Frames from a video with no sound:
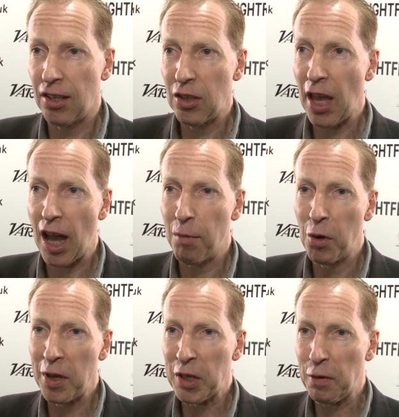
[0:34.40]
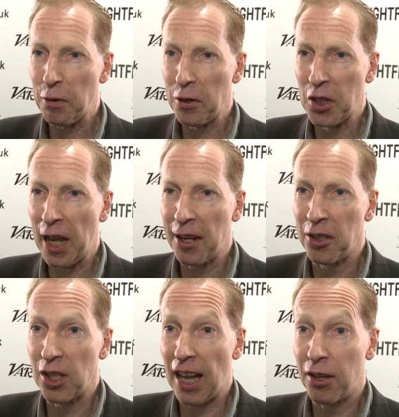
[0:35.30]
yeah, I'm always up for a
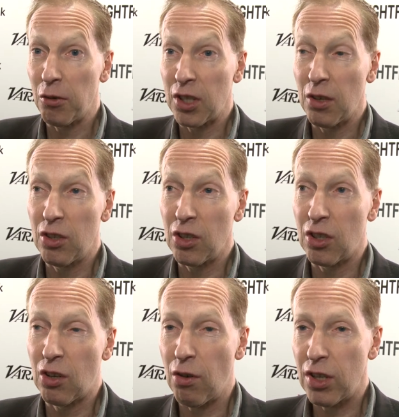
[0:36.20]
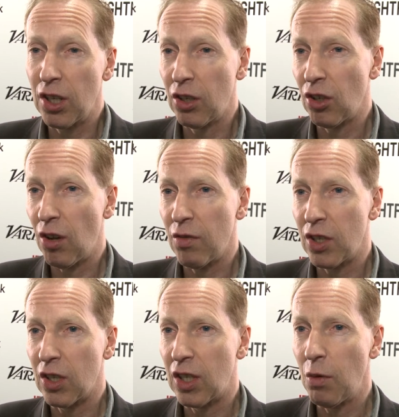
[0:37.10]
challenge, and also just crossing
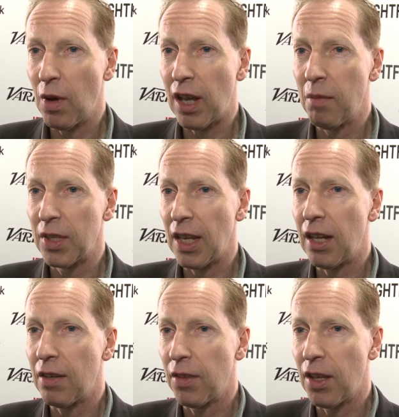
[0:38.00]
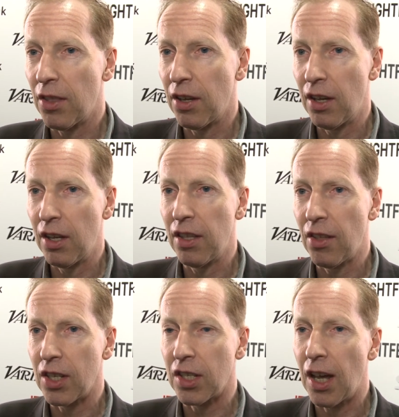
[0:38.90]
genres to see what comes out of the other the
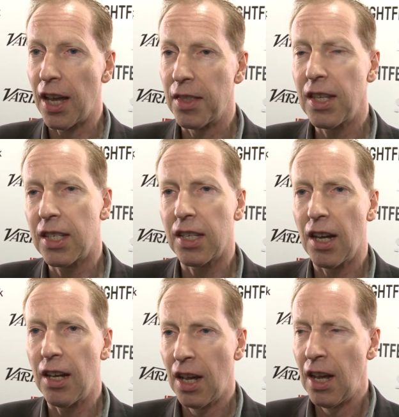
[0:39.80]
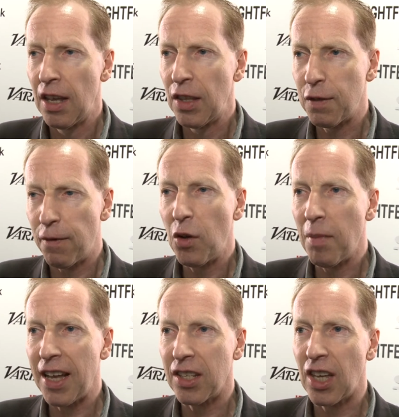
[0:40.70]
other side. This uh, this
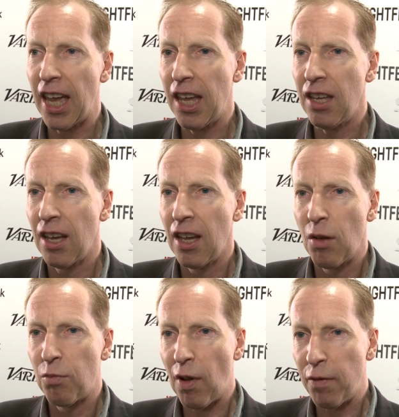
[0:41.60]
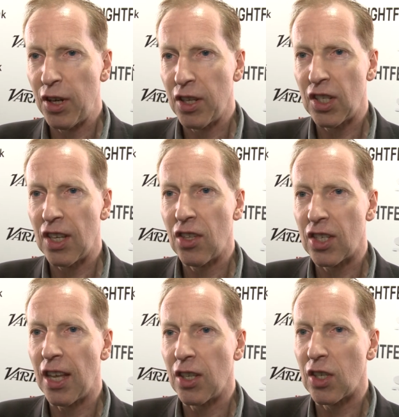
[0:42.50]
film has a provenance in the
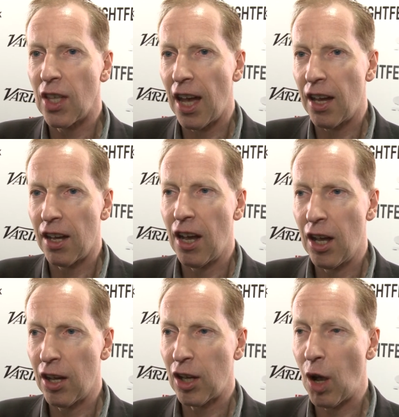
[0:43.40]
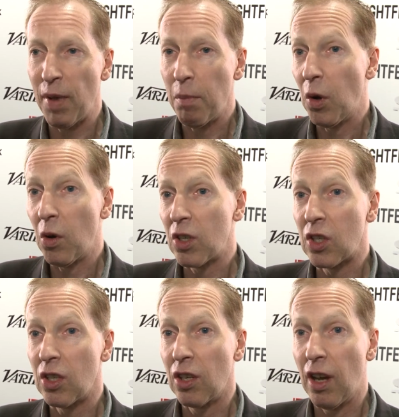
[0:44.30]
sense that uh, comic
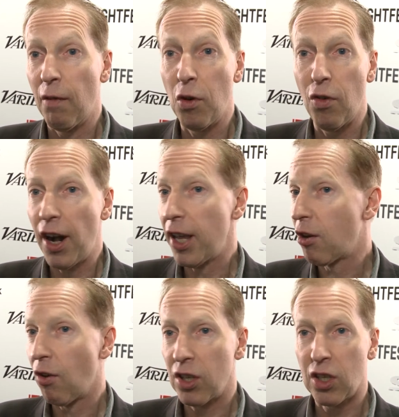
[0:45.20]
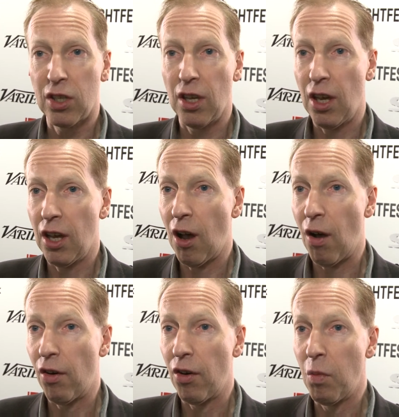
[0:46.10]
books have already crossed uh,
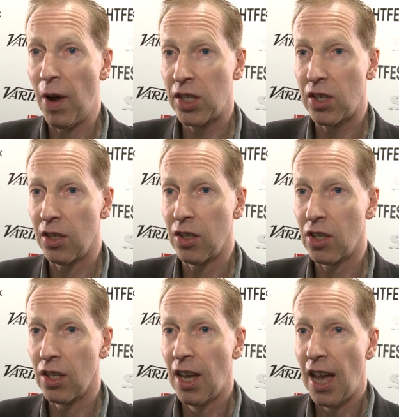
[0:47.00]
horror and westerns,